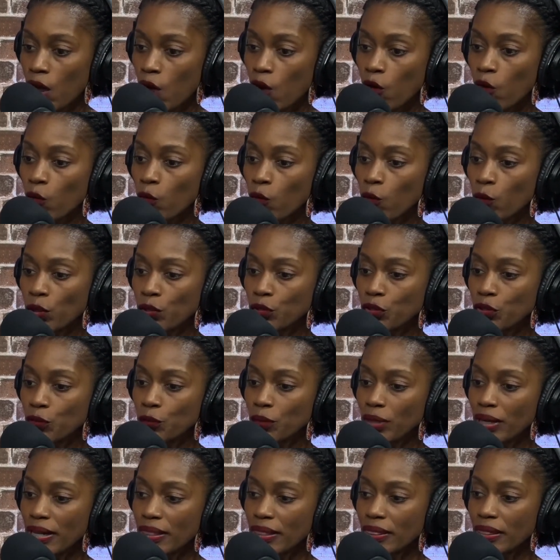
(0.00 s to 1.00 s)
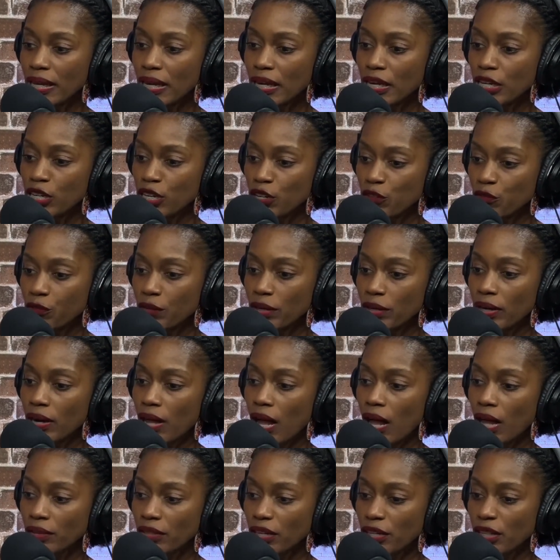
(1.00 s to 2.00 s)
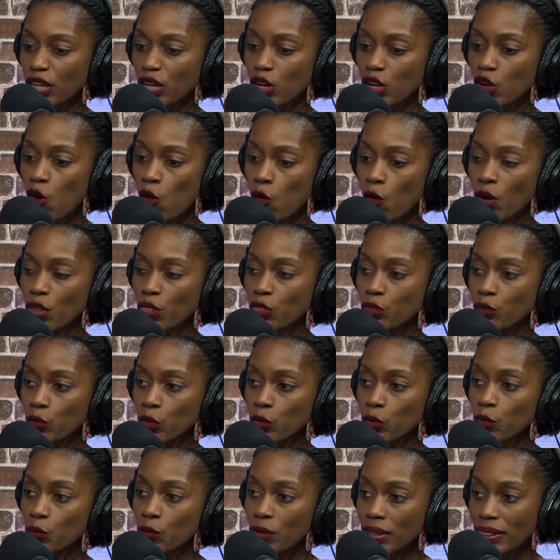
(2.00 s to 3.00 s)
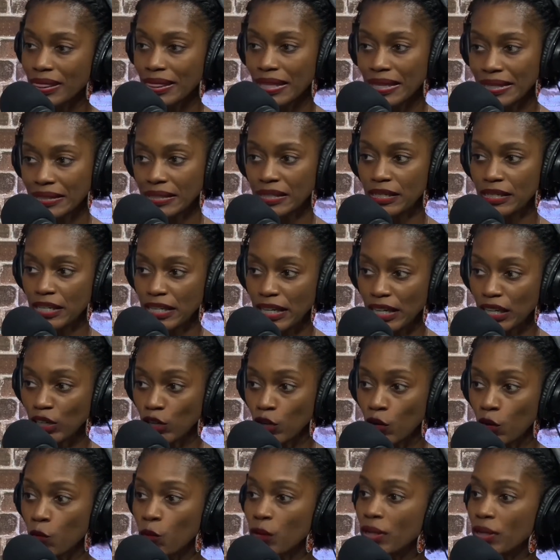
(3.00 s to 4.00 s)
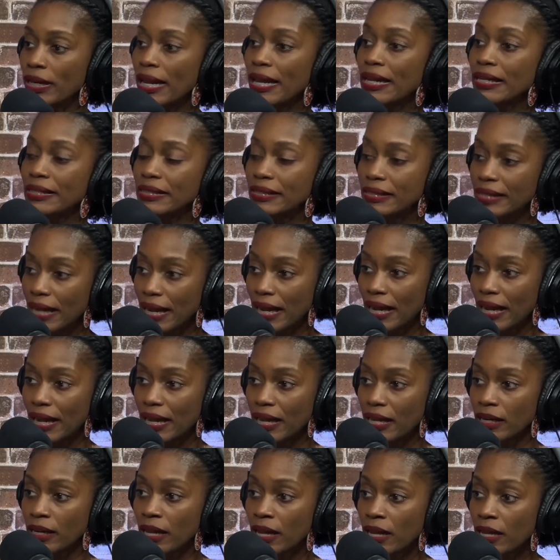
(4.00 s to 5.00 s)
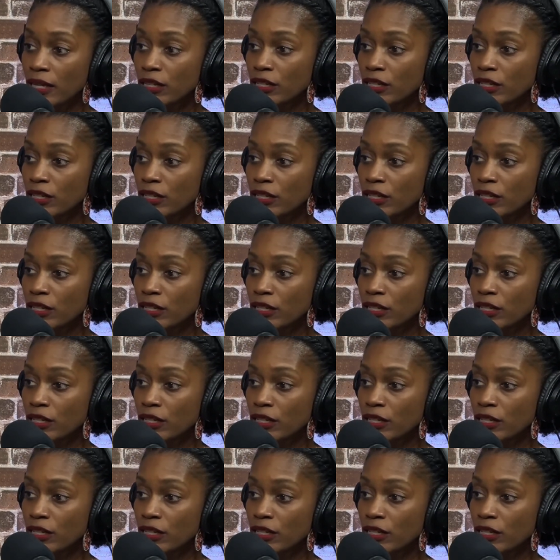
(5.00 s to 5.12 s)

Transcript: will do anything different other than going through with this deal when they stand